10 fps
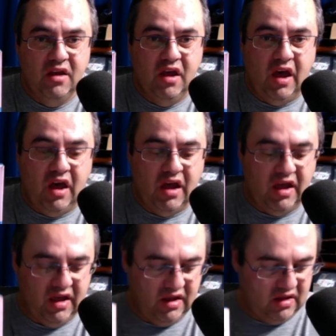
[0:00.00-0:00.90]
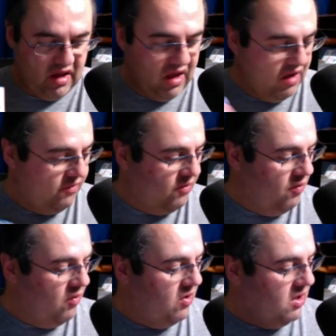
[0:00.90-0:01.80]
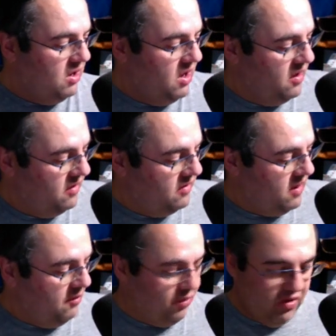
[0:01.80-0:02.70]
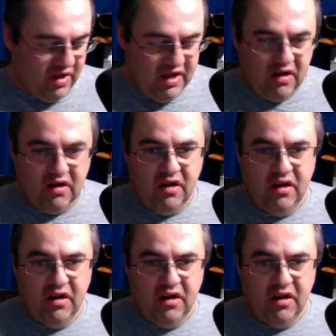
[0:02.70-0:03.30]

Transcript: and have one sample here.